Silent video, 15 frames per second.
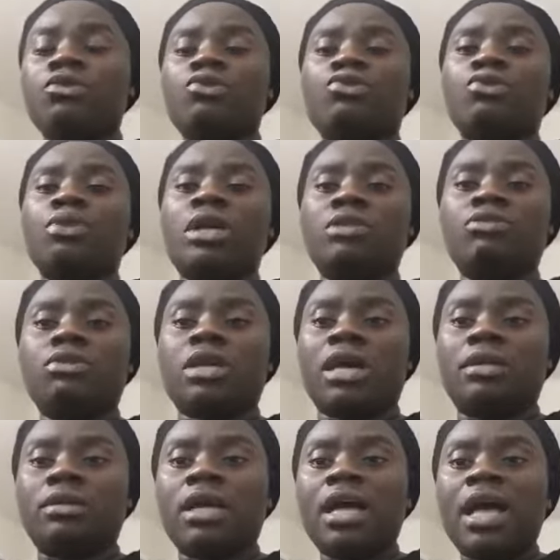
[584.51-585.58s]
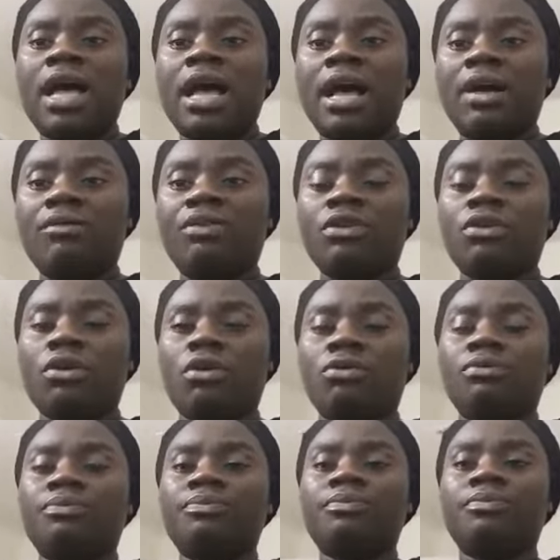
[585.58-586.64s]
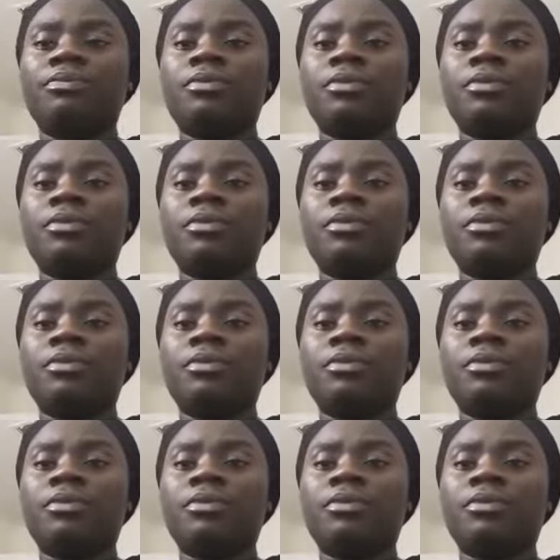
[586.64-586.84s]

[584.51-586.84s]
so that you can have it on.